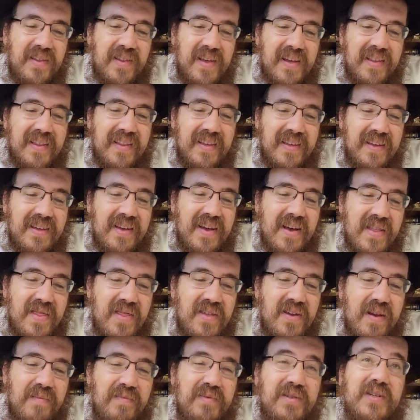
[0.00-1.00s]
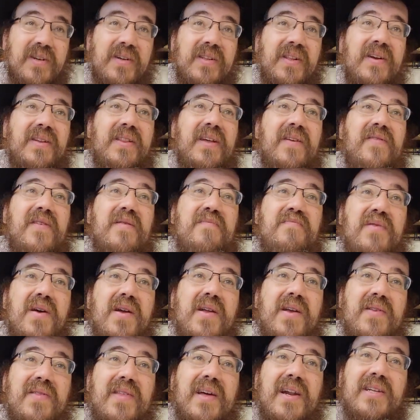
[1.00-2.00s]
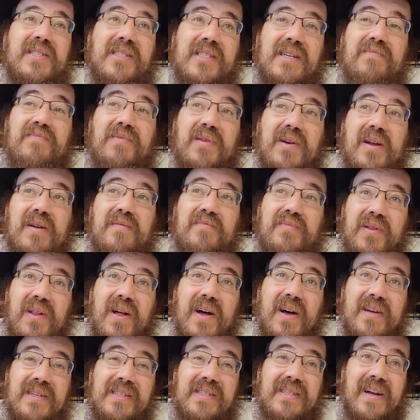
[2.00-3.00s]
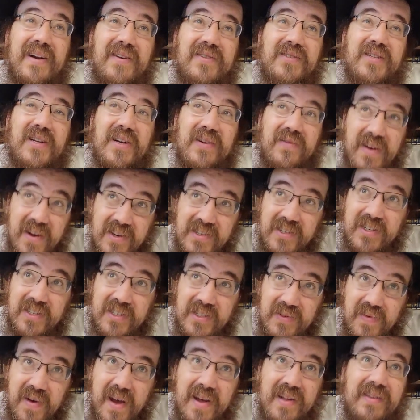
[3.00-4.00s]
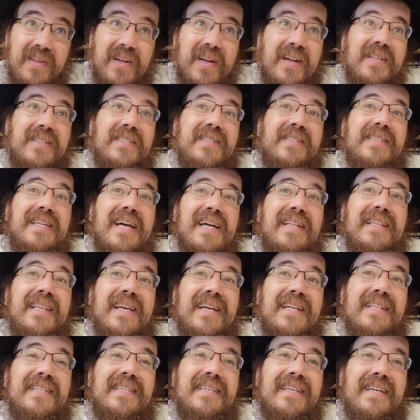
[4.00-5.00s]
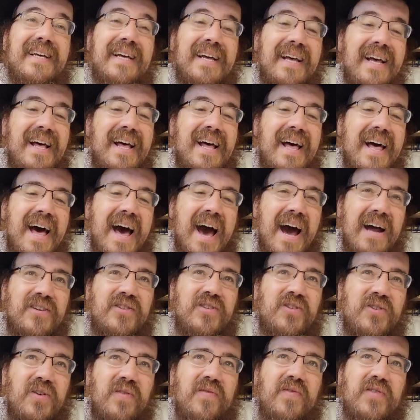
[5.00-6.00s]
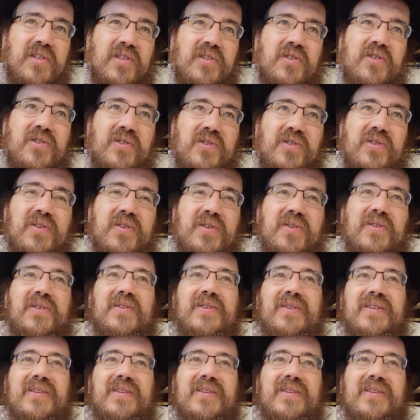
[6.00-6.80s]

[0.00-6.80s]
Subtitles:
that the Rebbe is clearly of the opinion that it's something that applies in our generation as well, and it's not that our service is just to